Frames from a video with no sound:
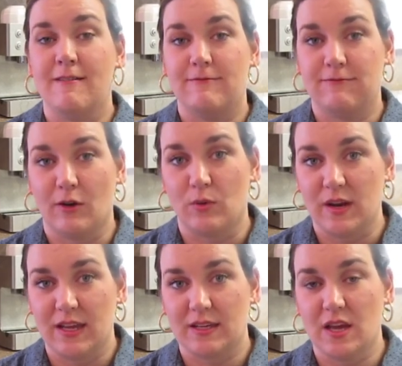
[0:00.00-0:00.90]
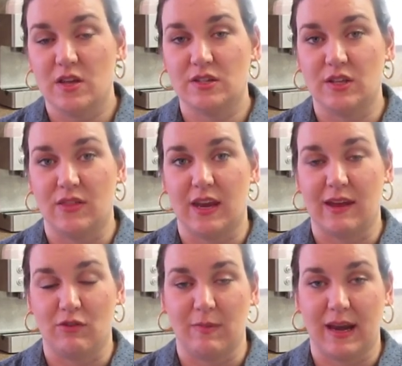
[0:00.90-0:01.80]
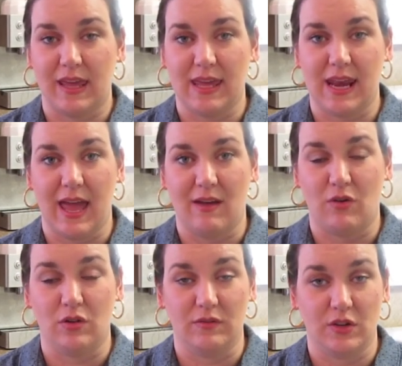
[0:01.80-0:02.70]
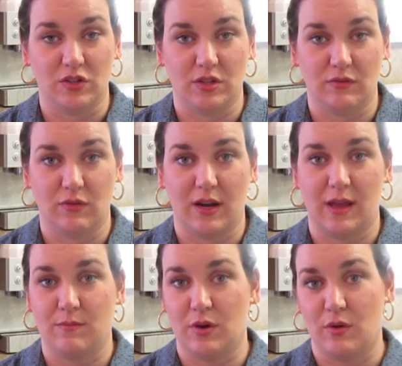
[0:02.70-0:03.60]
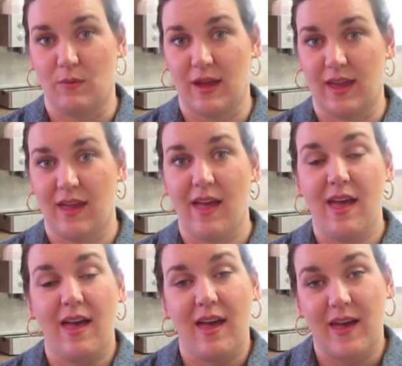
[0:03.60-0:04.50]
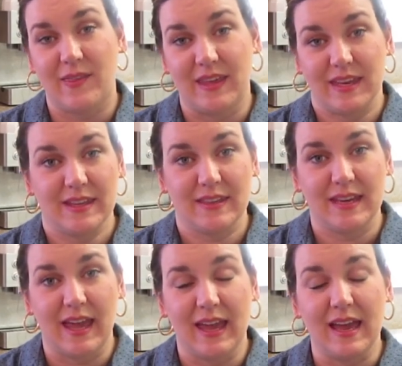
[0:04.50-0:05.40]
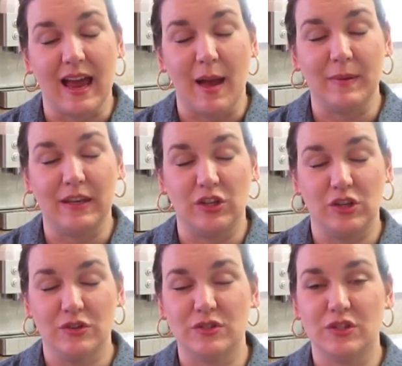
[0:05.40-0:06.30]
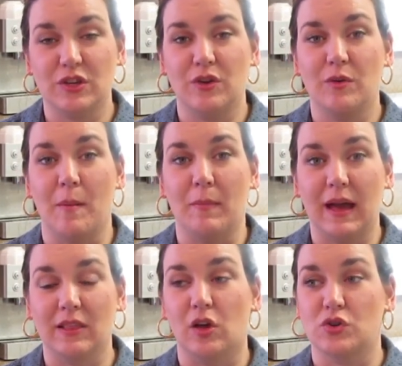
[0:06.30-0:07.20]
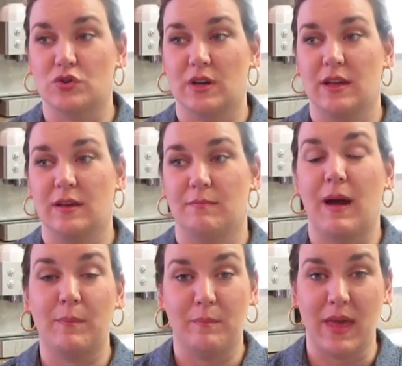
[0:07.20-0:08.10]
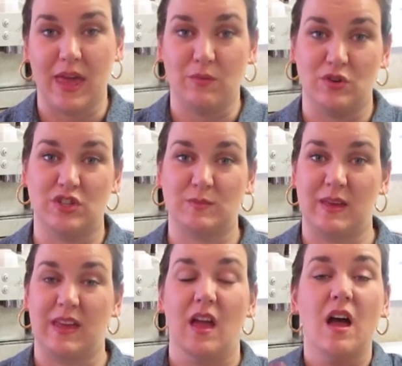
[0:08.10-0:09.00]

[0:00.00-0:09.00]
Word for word: fold it so that everybody can have all of their stuff ready and put away at the end of the day. I mean, used to my bed would just be